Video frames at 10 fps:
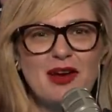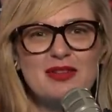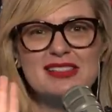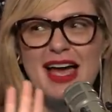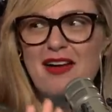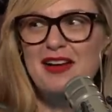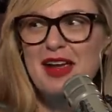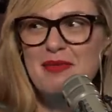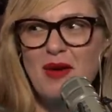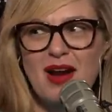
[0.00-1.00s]
so
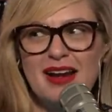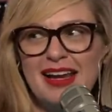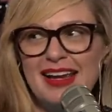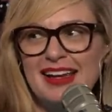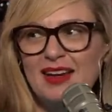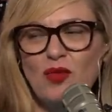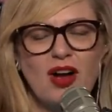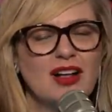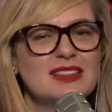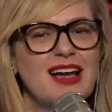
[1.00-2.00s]
saturday morning we're
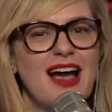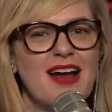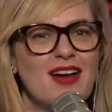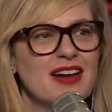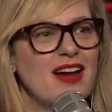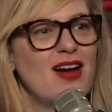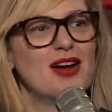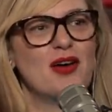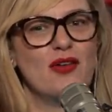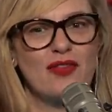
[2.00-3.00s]
all tired and
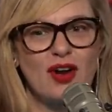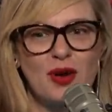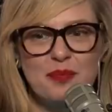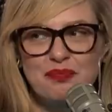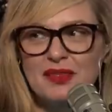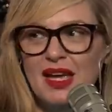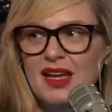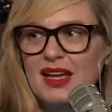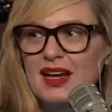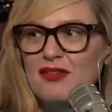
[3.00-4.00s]
hungover
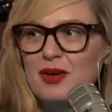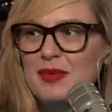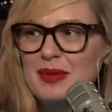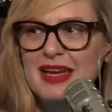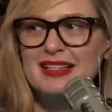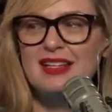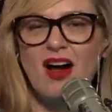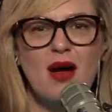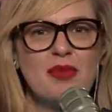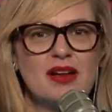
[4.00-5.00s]
from and
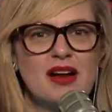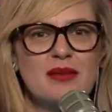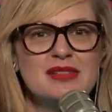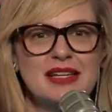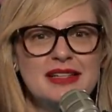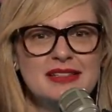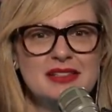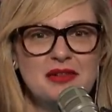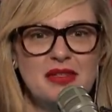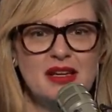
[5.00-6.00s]
tom yeah. comes
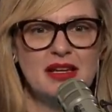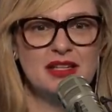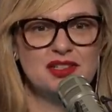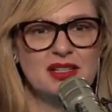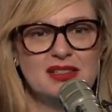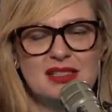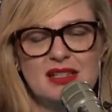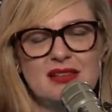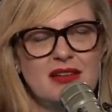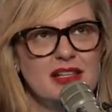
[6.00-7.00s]
into the kitchen at
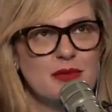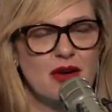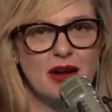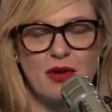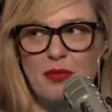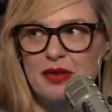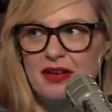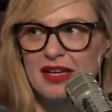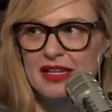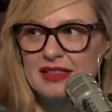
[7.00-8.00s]
six thirty in the morning we're up with
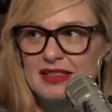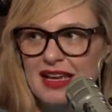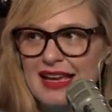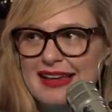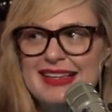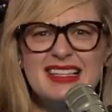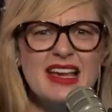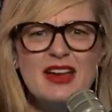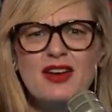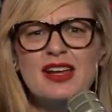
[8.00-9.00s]
our kids He's
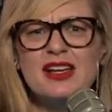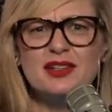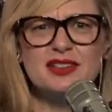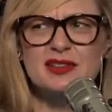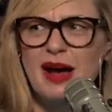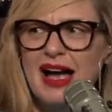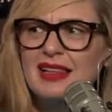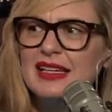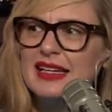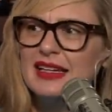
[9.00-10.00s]
ear to ear
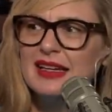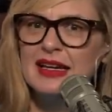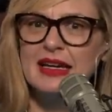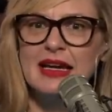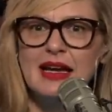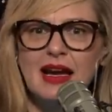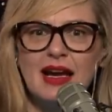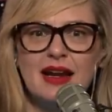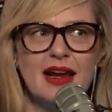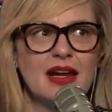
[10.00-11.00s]
smiling.
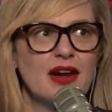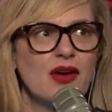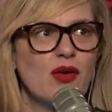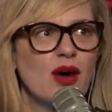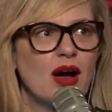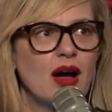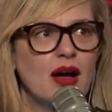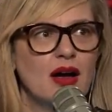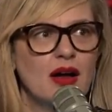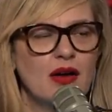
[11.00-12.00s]
And I go,
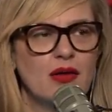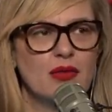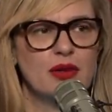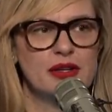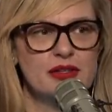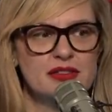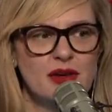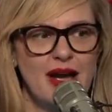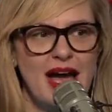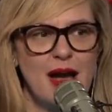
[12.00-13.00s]
uh, what are you
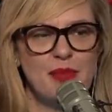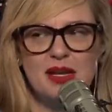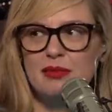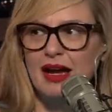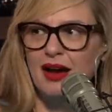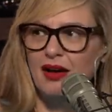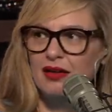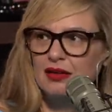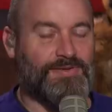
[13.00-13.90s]
so happy you about? You said no.